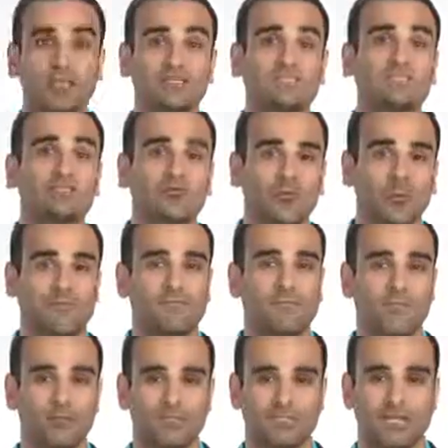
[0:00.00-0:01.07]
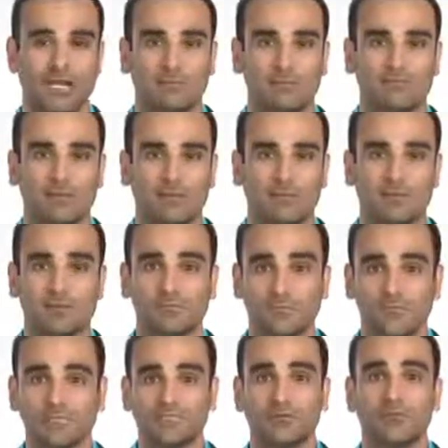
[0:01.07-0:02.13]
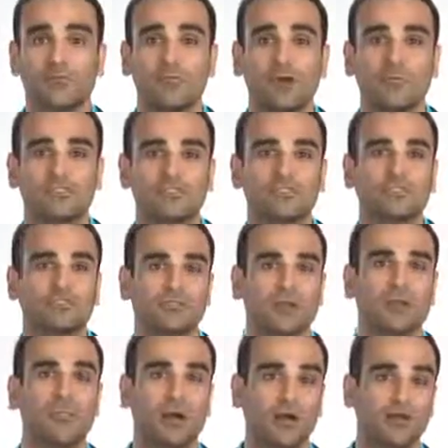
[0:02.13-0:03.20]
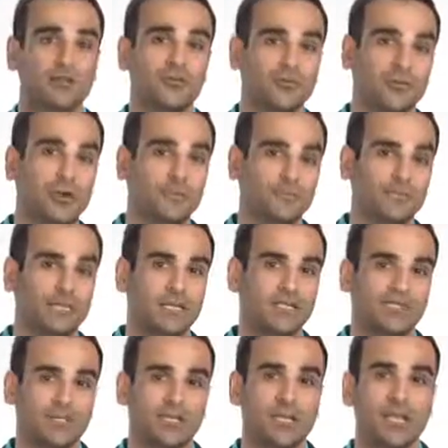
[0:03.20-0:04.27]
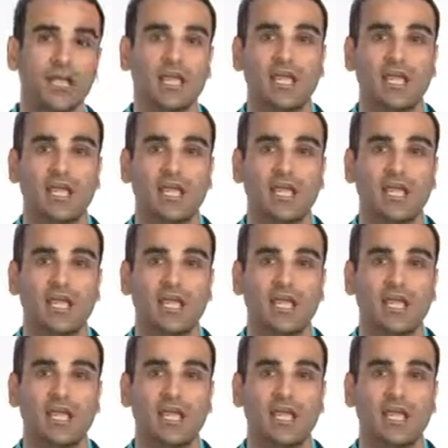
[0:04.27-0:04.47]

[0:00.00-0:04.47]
This is great for you as an app developer because it reminds the user about your application